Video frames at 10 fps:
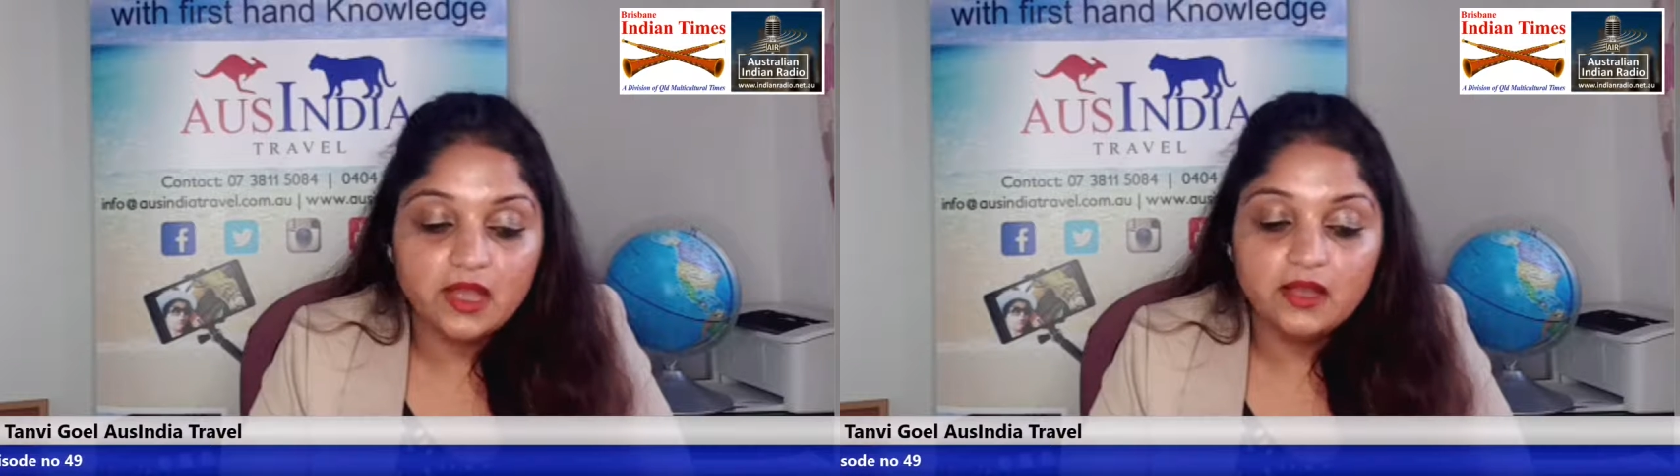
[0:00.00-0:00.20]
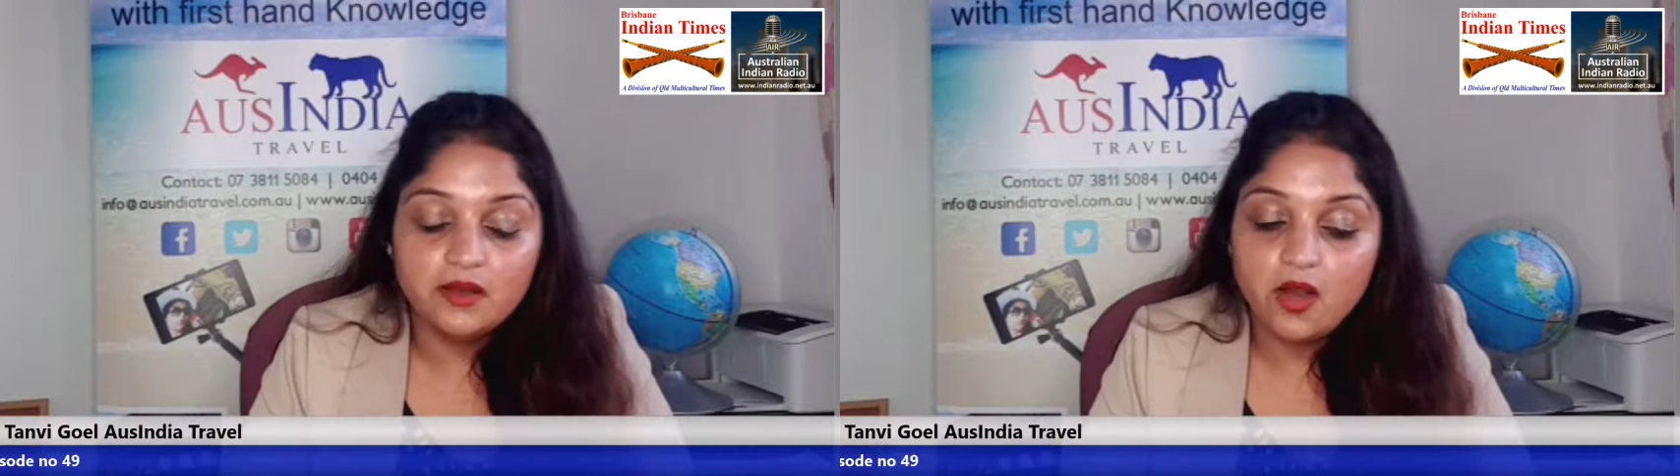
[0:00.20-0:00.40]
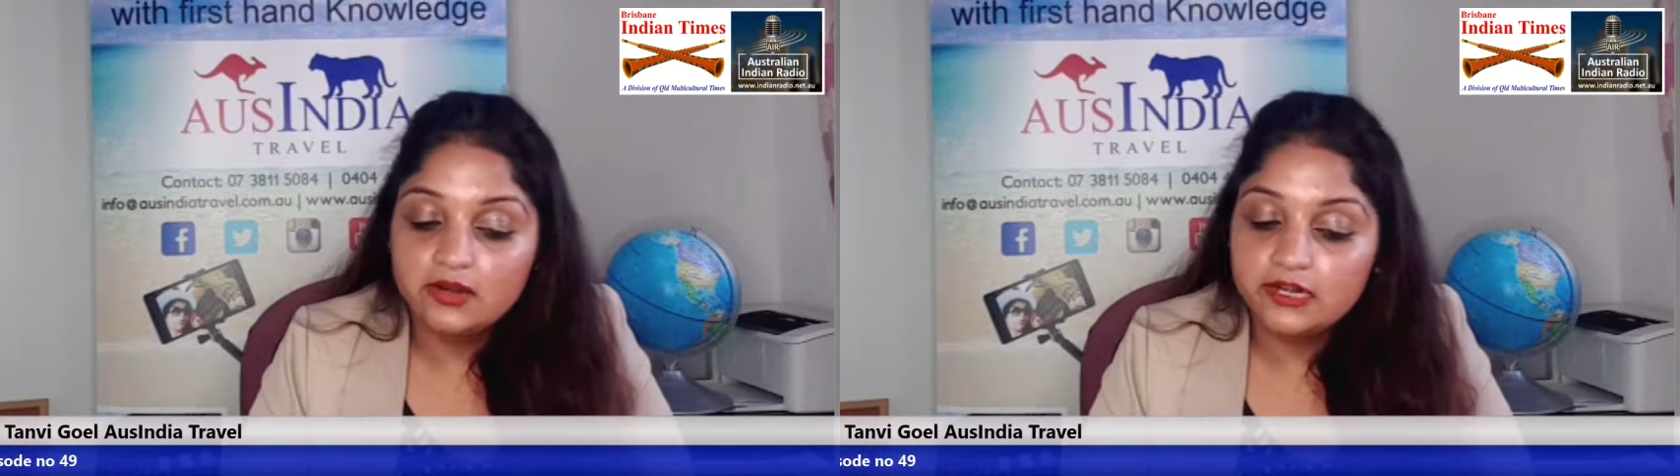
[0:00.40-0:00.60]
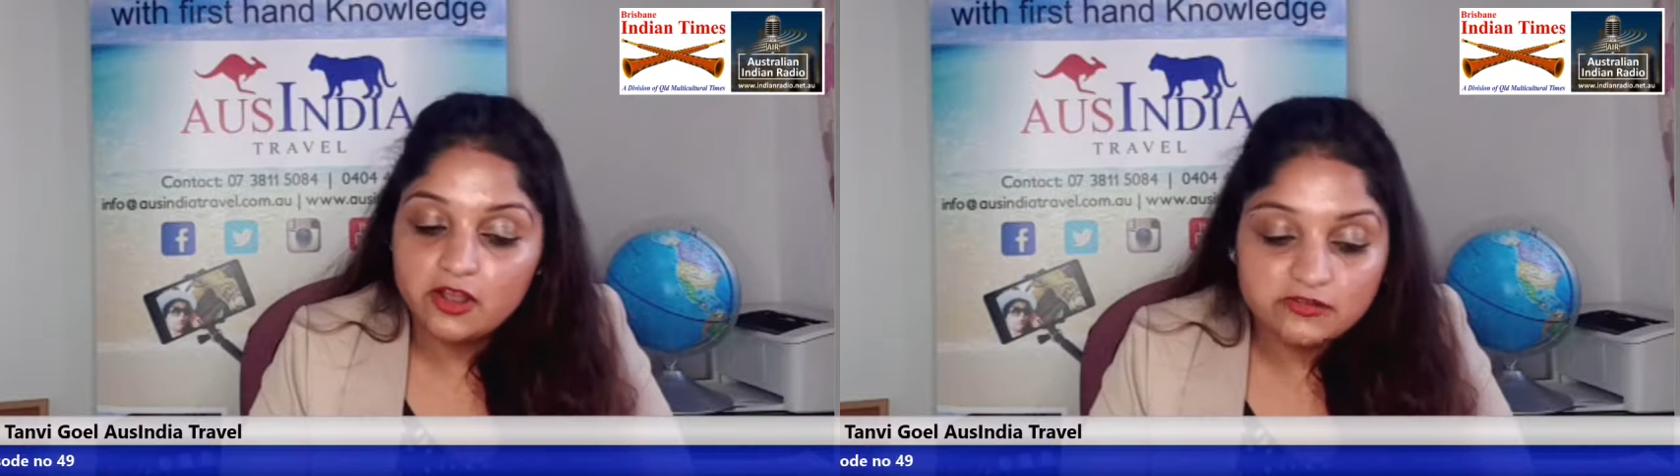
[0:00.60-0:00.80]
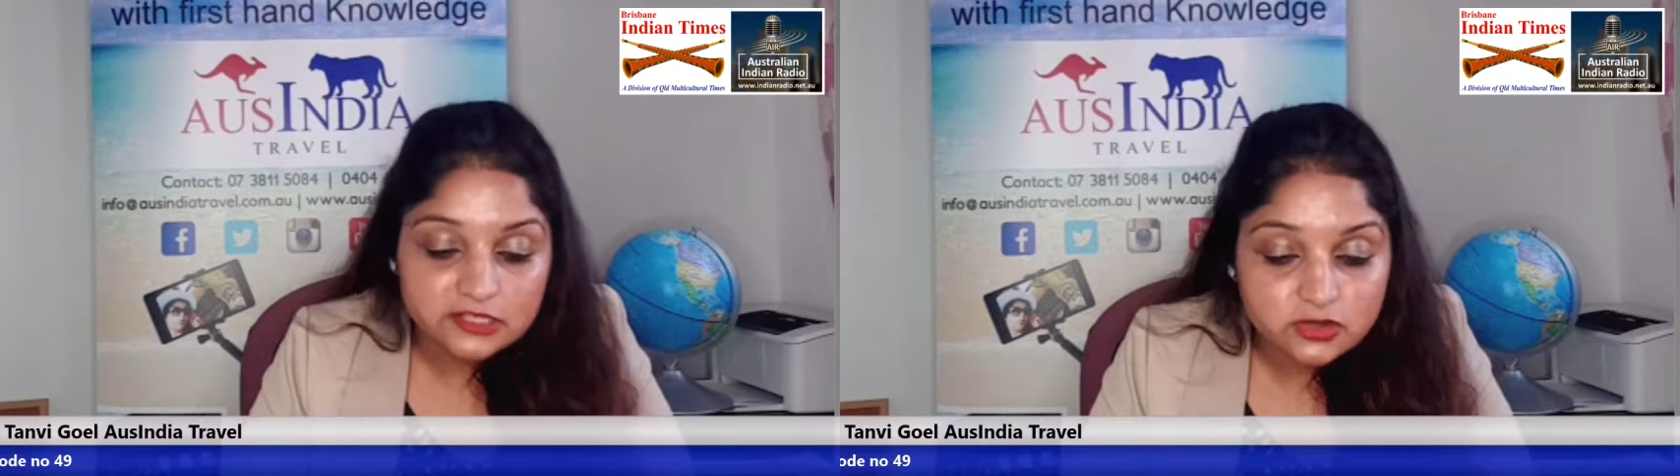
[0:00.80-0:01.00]

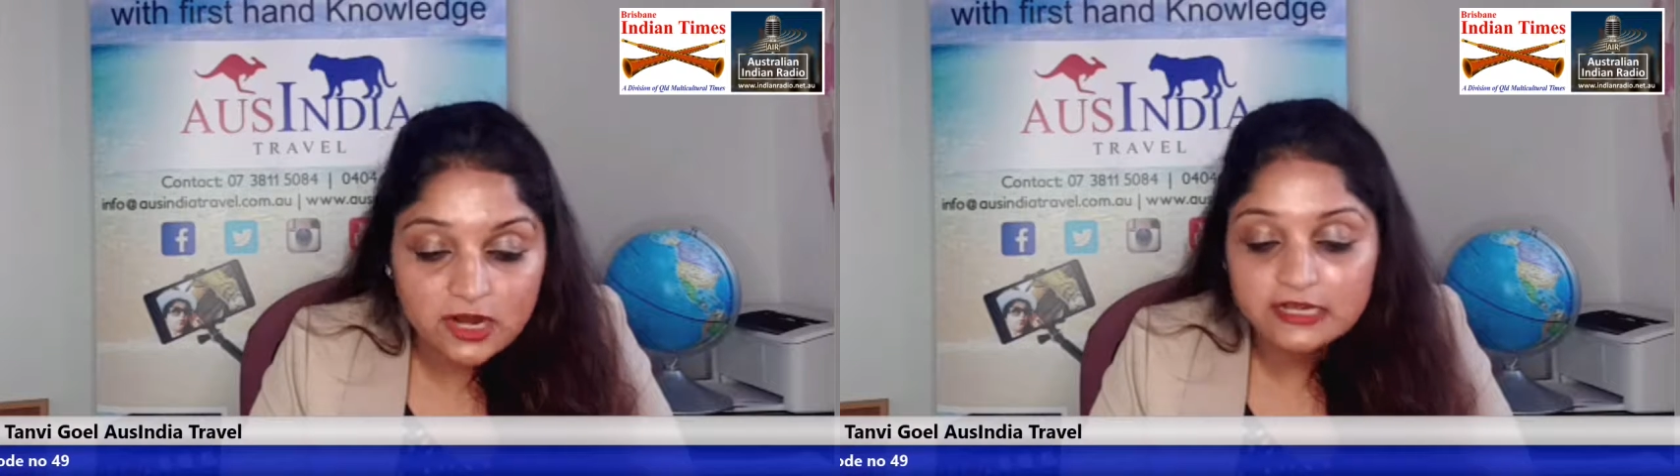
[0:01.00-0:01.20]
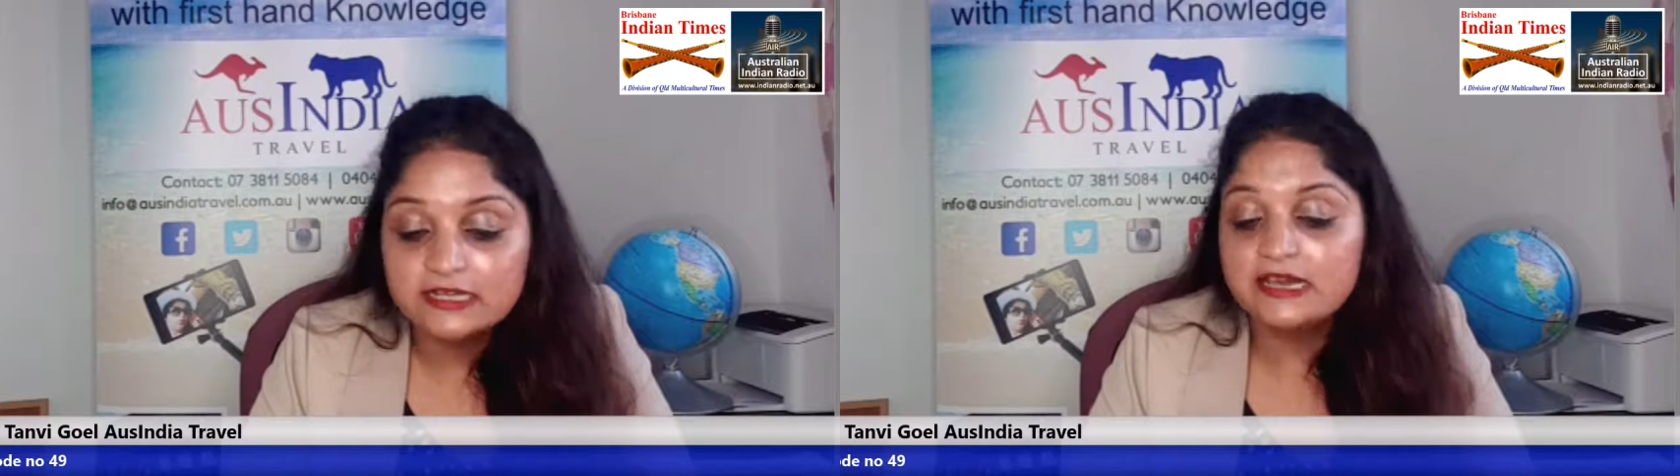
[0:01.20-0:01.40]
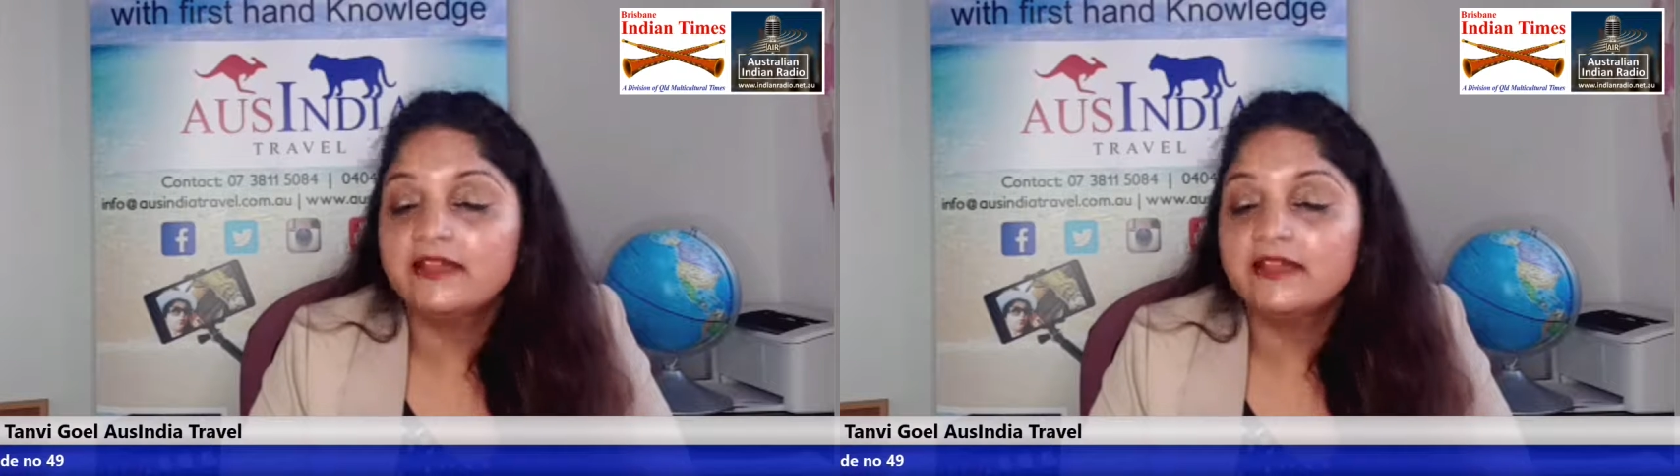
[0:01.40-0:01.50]
Holiday of Australia,